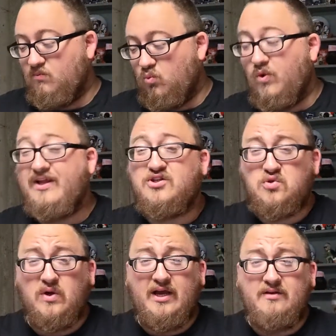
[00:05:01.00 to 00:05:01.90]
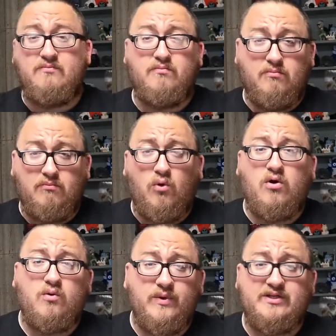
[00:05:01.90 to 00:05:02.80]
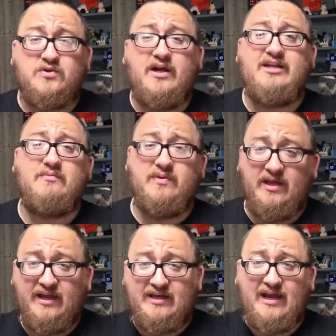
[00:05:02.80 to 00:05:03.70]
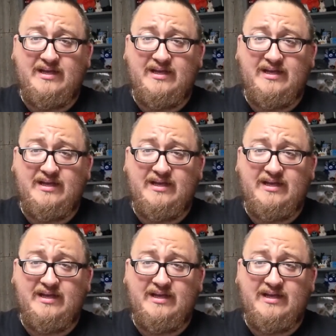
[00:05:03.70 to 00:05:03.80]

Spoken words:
when trying to play it